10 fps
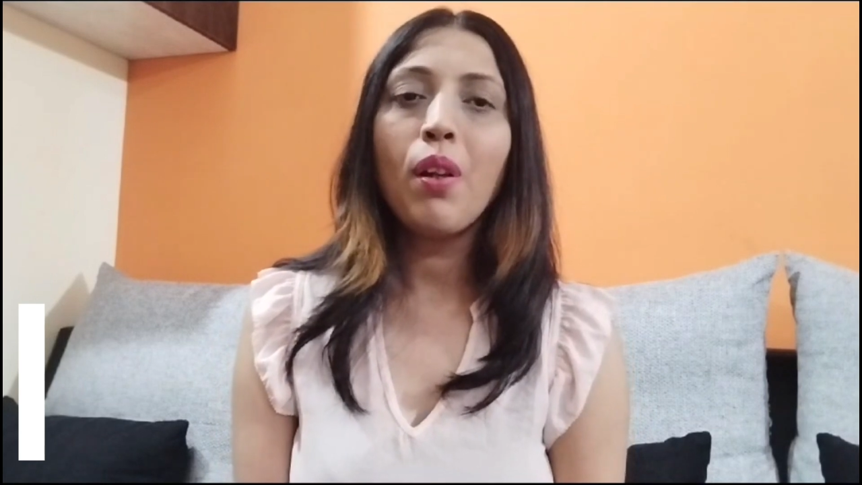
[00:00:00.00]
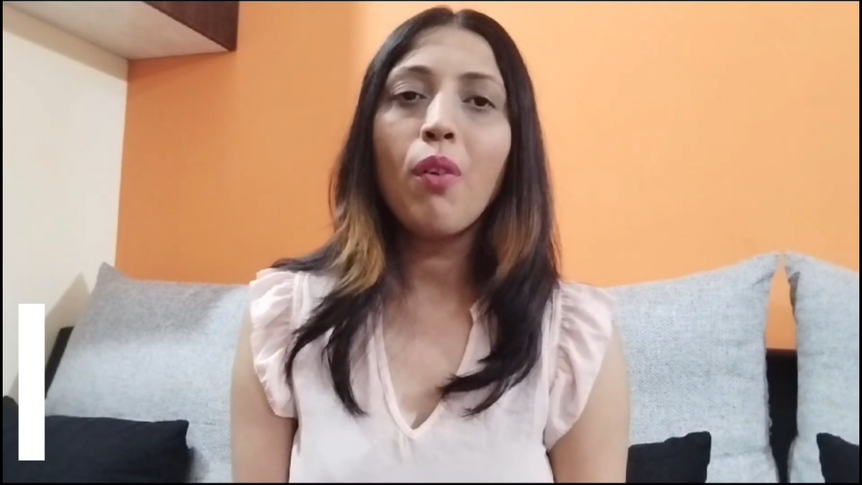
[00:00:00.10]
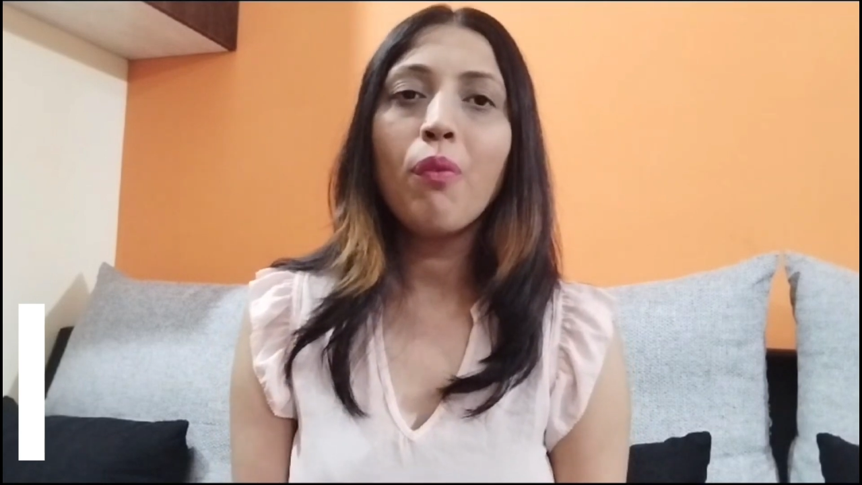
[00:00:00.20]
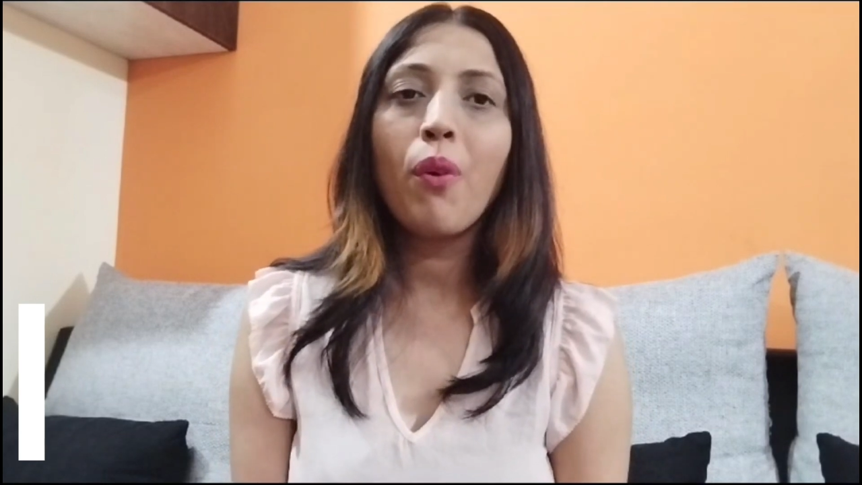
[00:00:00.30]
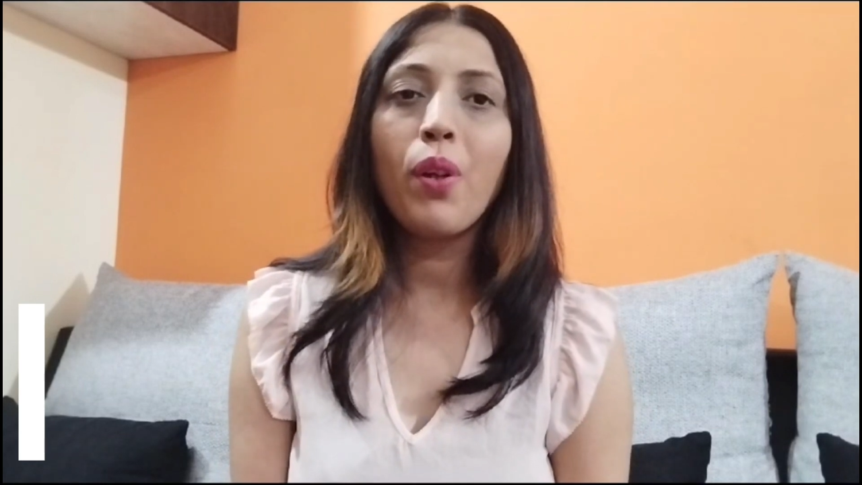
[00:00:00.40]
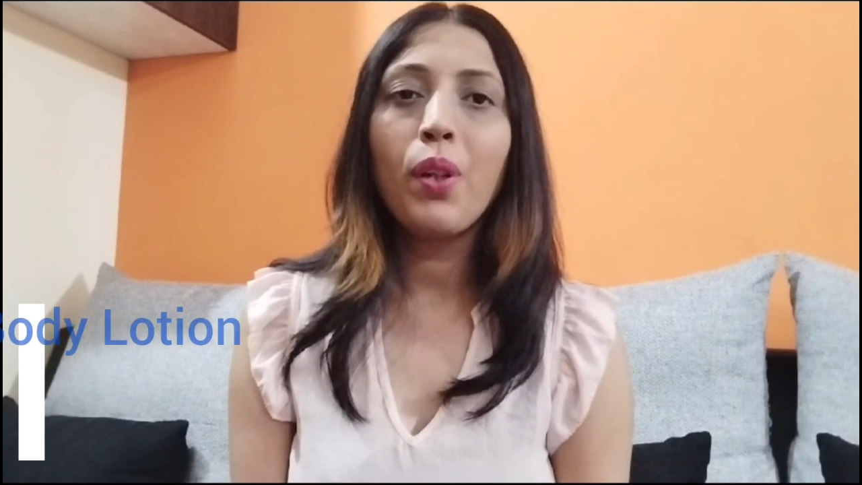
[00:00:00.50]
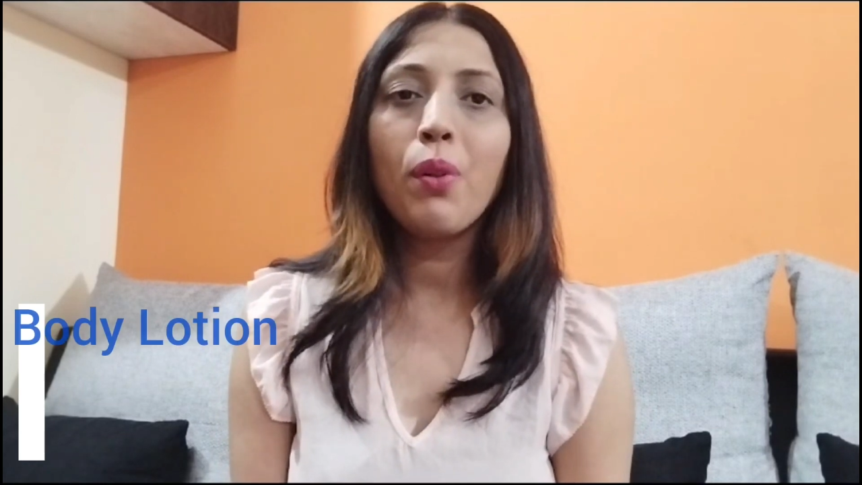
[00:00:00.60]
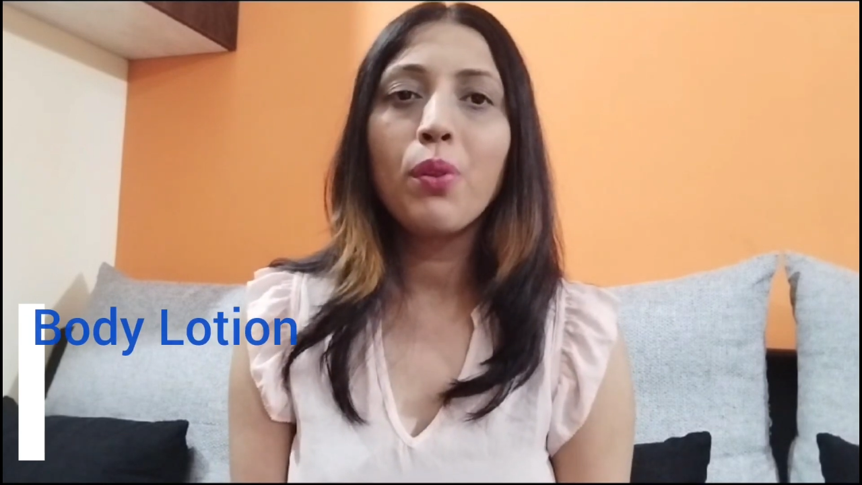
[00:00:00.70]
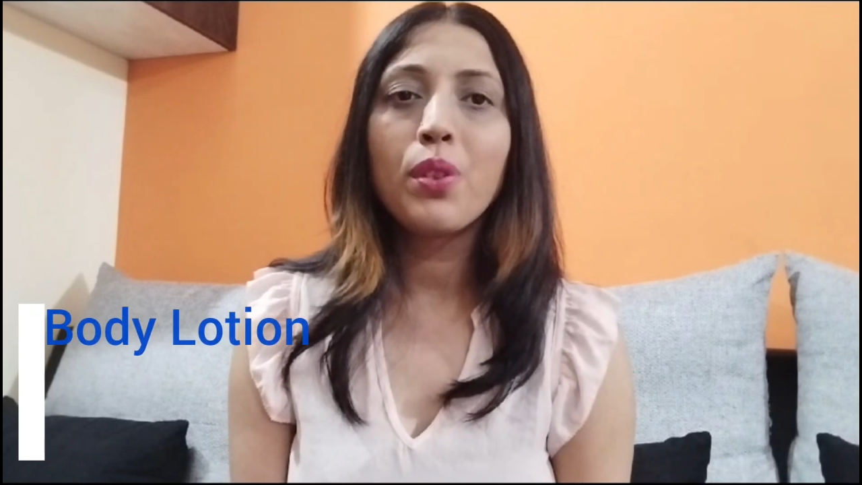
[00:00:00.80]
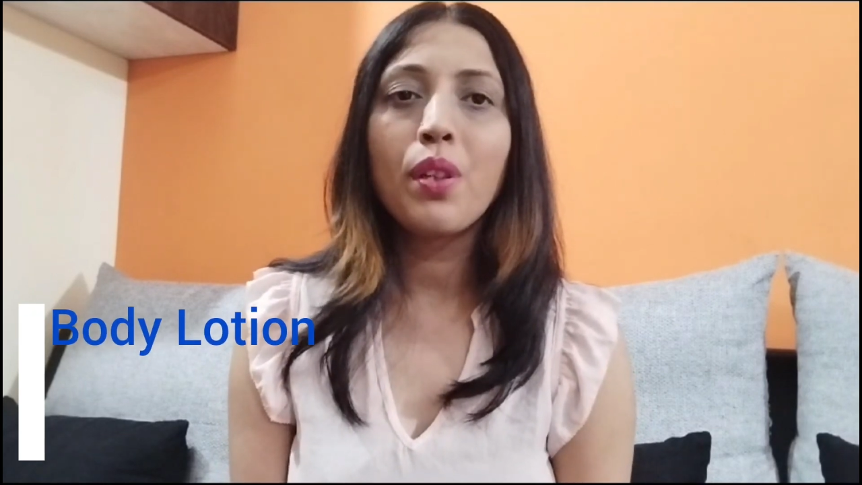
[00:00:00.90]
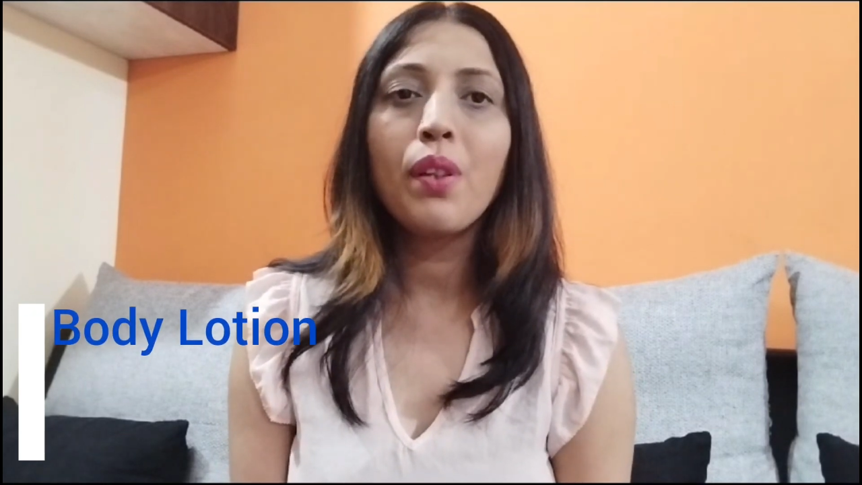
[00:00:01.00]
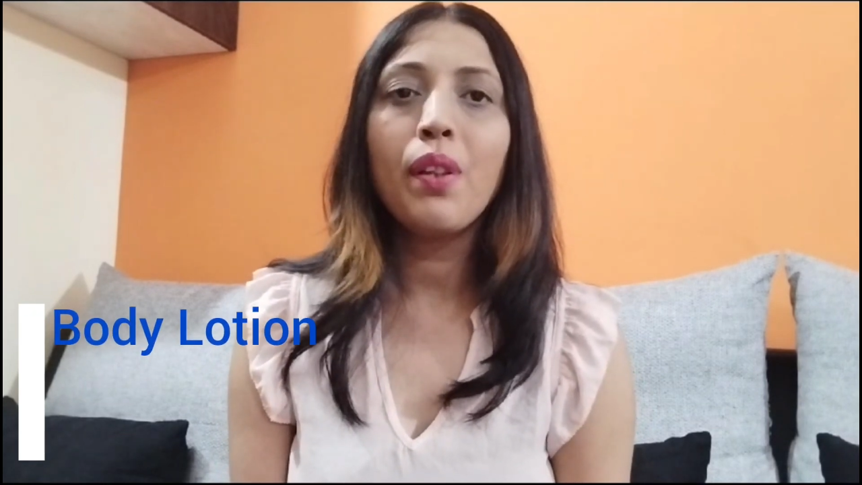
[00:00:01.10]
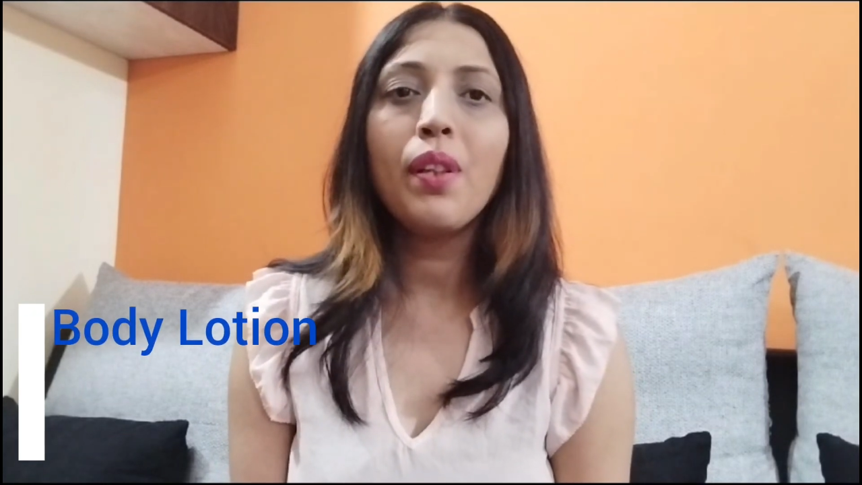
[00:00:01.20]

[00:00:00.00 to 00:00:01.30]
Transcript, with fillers: of body lotion